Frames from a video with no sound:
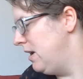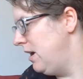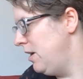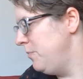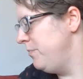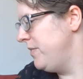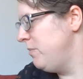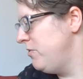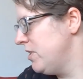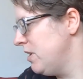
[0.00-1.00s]
And
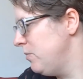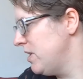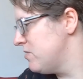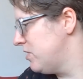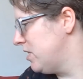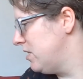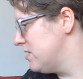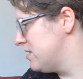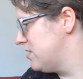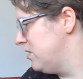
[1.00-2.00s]
as
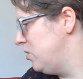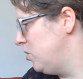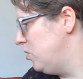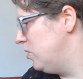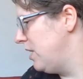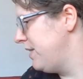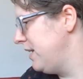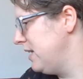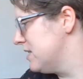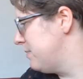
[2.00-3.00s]
regards to haul, I
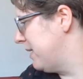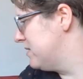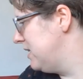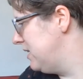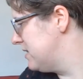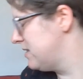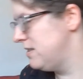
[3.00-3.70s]
think that's about it.